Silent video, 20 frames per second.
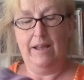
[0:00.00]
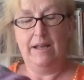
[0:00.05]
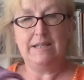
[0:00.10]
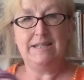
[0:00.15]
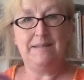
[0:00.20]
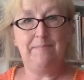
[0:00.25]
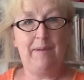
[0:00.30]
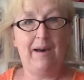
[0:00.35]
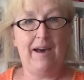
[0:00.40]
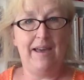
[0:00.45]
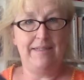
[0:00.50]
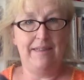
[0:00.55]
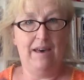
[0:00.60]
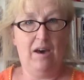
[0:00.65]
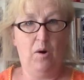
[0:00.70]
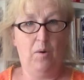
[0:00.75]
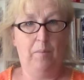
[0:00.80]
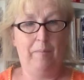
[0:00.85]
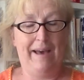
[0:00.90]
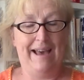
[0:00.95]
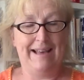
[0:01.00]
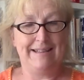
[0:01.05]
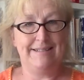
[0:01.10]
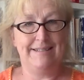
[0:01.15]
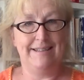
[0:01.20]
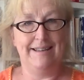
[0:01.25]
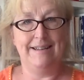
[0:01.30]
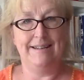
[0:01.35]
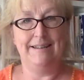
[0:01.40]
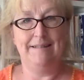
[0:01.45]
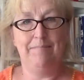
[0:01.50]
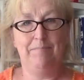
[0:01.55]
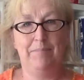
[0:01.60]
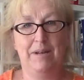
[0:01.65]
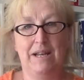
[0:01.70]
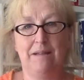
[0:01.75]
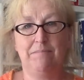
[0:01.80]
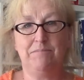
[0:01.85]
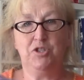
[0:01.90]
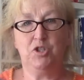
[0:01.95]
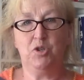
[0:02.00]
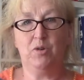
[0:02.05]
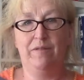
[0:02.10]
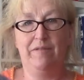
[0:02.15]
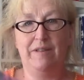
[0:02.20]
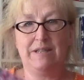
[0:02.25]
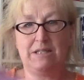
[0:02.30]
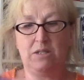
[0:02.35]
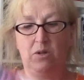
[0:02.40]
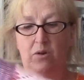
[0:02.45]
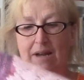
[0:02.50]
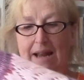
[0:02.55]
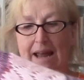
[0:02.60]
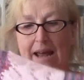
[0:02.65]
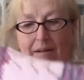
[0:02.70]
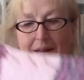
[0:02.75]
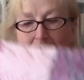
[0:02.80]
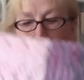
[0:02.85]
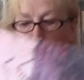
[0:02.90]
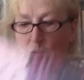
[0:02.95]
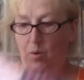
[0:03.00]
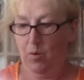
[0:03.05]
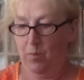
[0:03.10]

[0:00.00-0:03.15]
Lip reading: to buy the whole pattern, but I'm sure if it's not now, it will